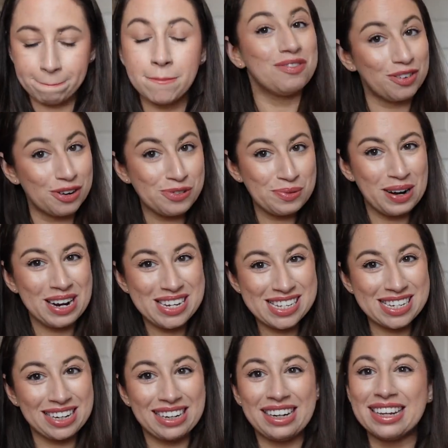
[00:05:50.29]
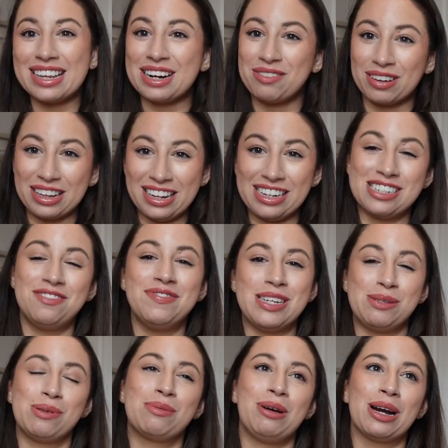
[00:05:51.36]
The first one I saw that I really liked on
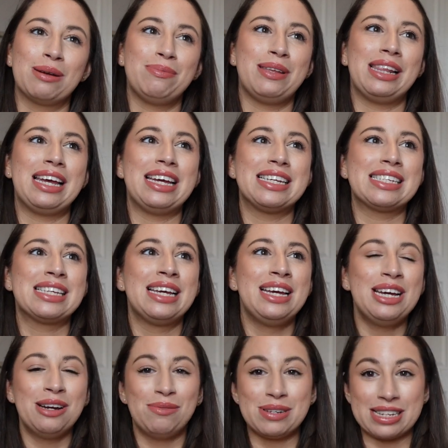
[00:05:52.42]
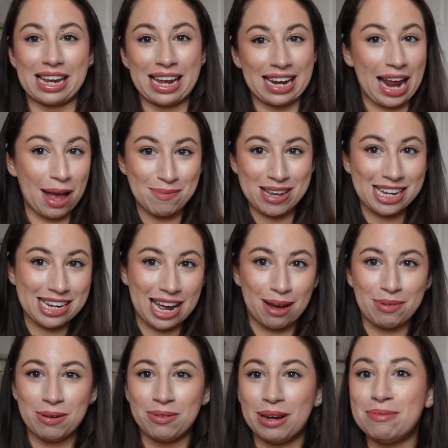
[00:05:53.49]
Facebook Marketplace was like an Abby
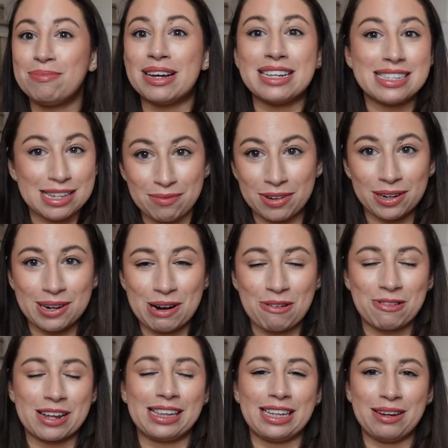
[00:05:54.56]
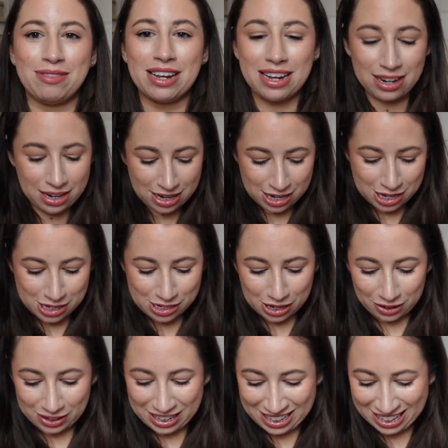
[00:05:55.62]
Cadabby one, but someone had already claimed it.
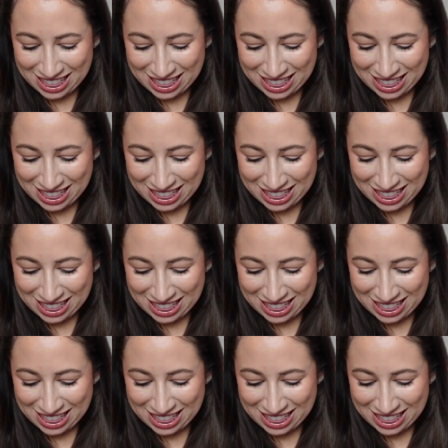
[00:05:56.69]
So